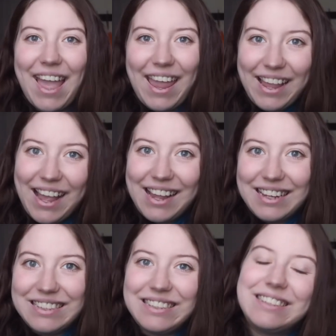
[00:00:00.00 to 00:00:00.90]

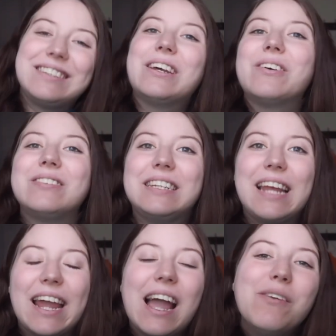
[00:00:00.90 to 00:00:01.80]
guys, so
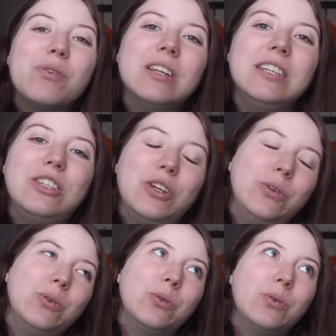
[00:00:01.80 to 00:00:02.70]
today I wanted
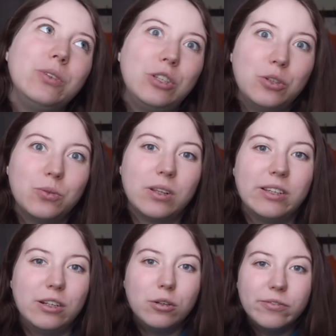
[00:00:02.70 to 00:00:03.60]
to do a
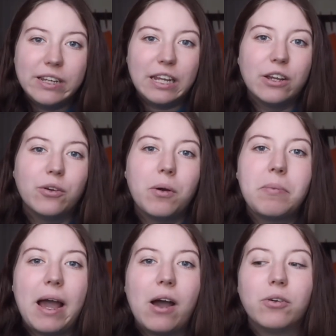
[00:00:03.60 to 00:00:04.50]
little video
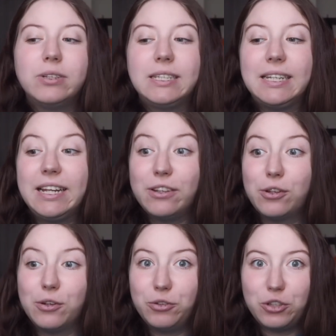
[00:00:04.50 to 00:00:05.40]
about
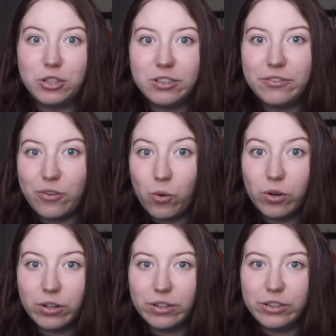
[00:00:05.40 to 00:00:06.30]
enclosures
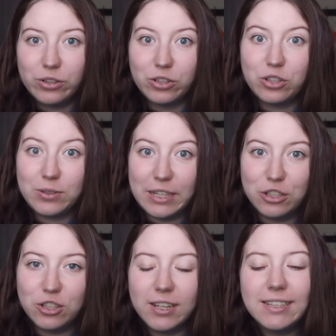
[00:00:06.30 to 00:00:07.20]
for your
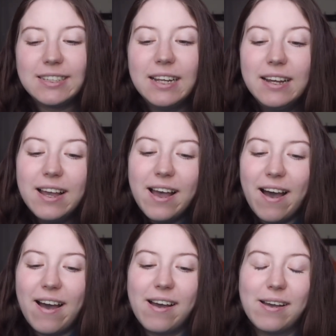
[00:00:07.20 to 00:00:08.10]
tarantulas.
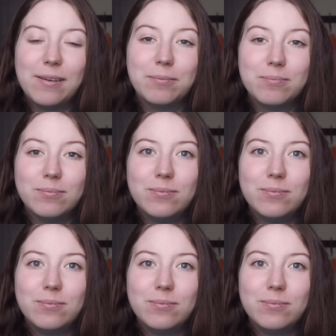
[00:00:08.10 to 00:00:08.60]
So